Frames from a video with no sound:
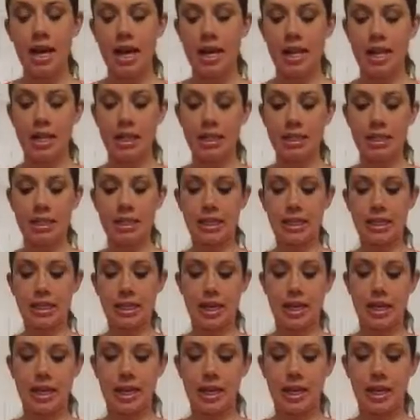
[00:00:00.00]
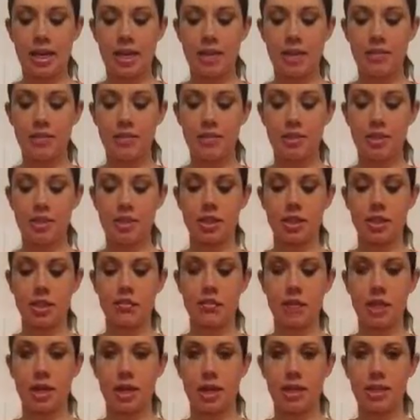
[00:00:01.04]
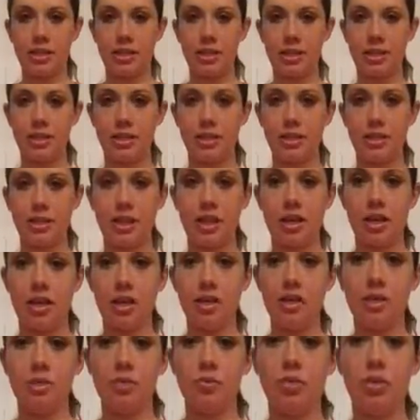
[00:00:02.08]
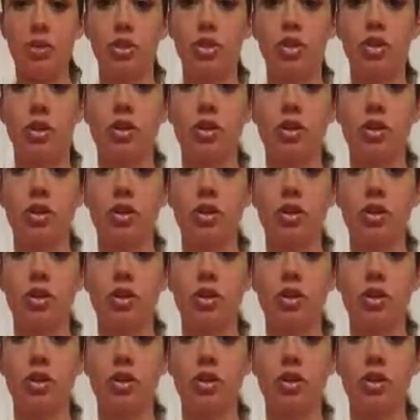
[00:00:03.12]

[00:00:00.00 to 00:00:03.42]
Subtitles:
and then I have some icing dyes, which